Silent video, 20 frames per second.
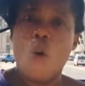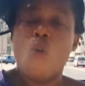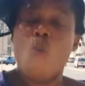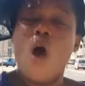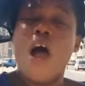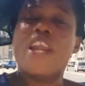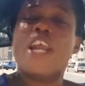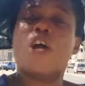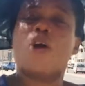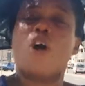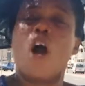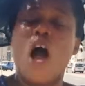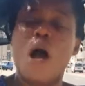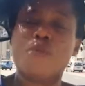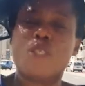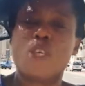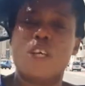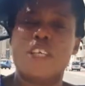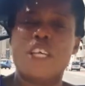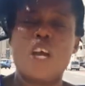When it
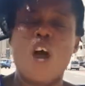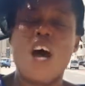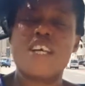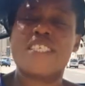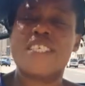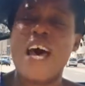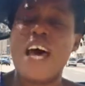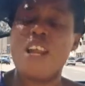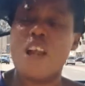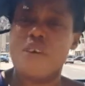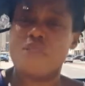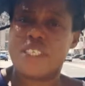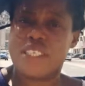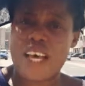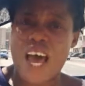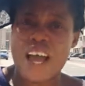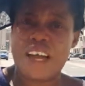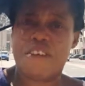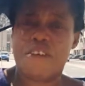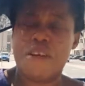comes to the altar of
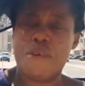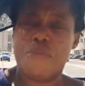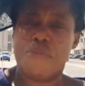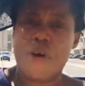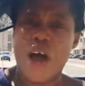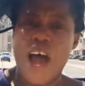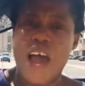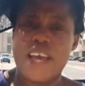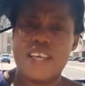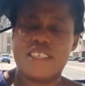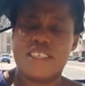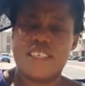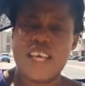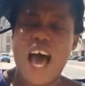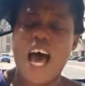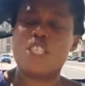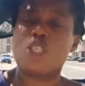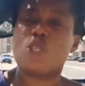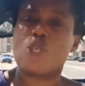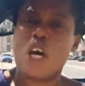sacrifice
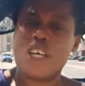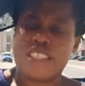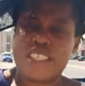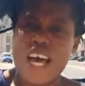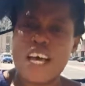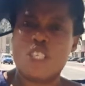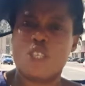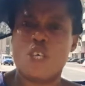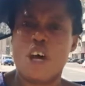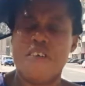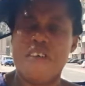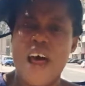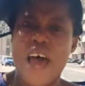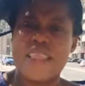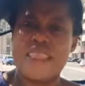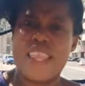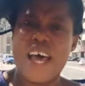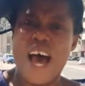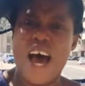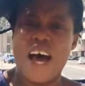and total
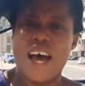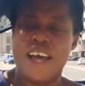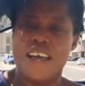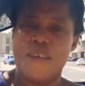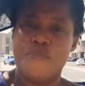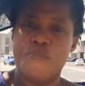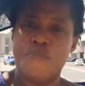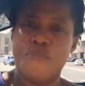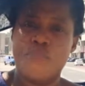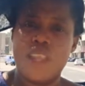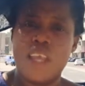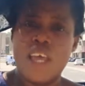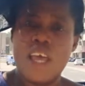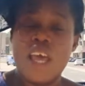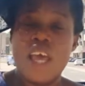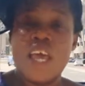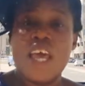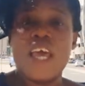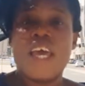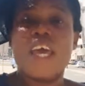surrender,
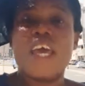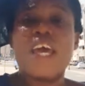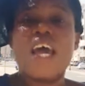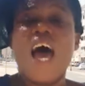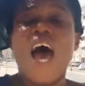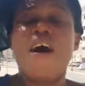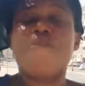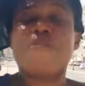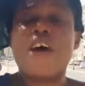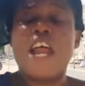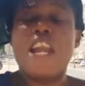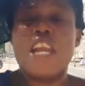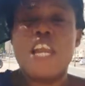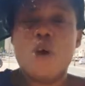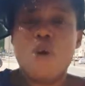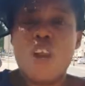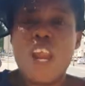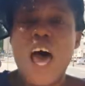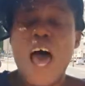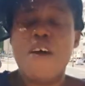he have a
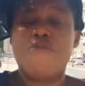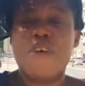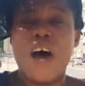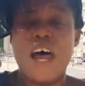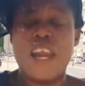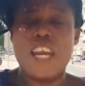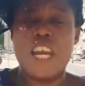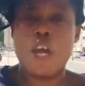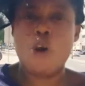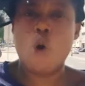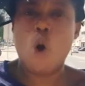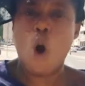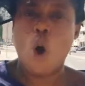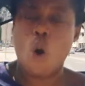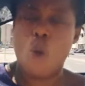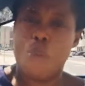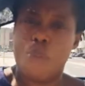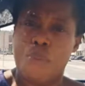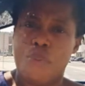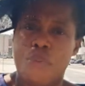new life and new
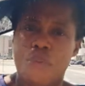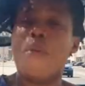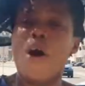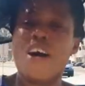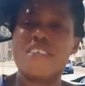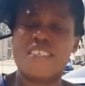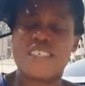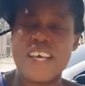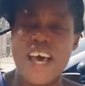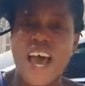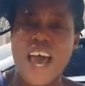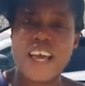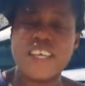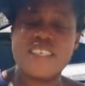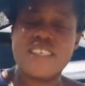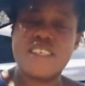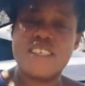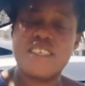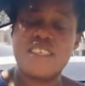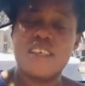hope. Paul
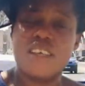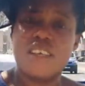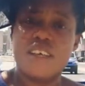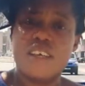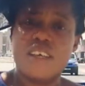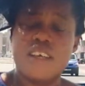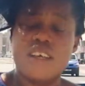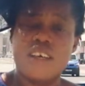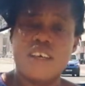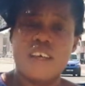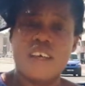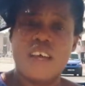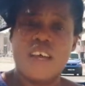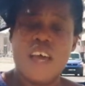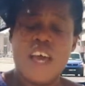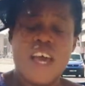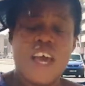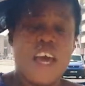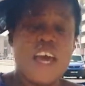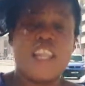says
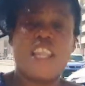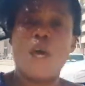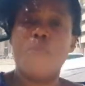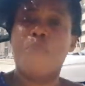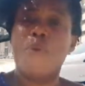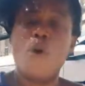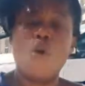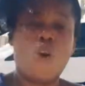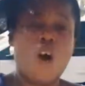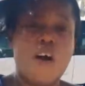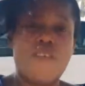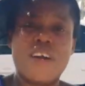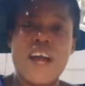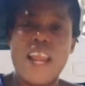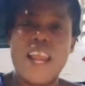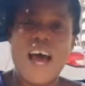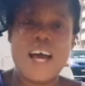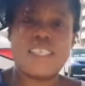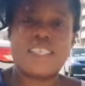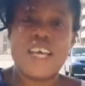in the book of
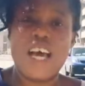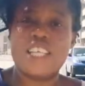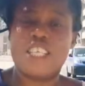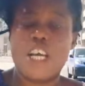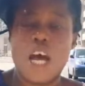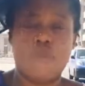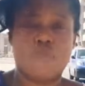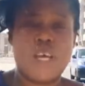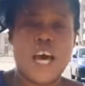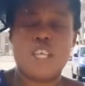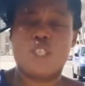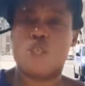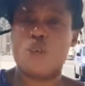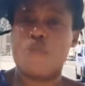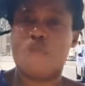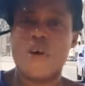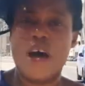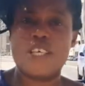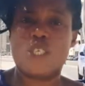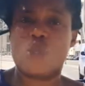Galatians chapter
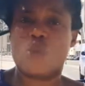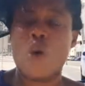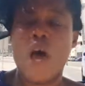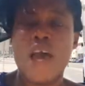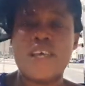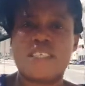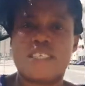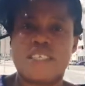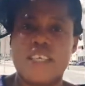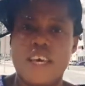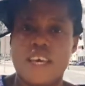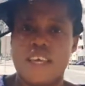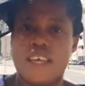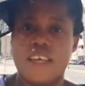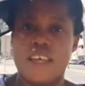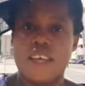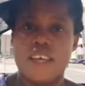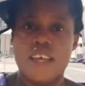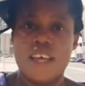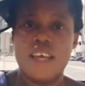2 verse 20,
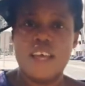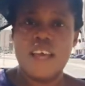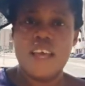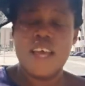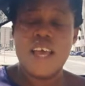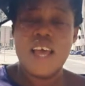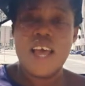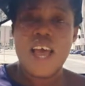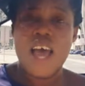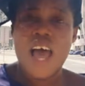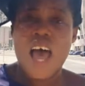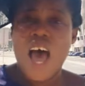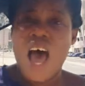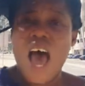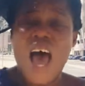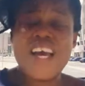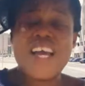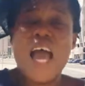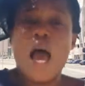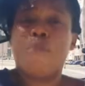
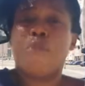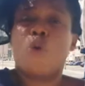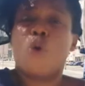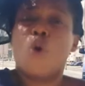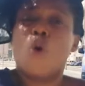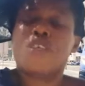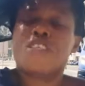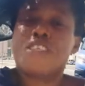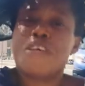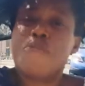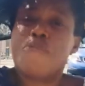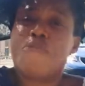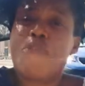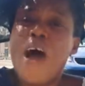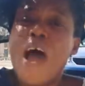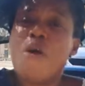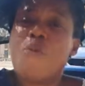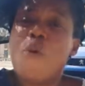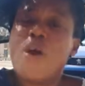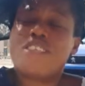I am
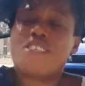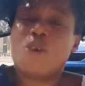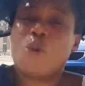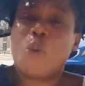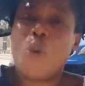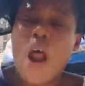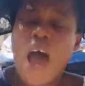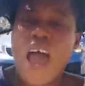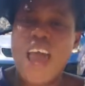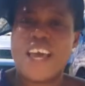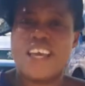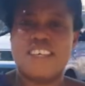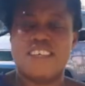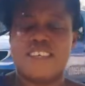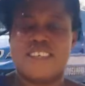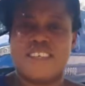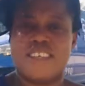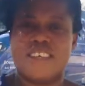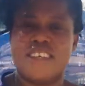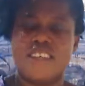crucified with Christ.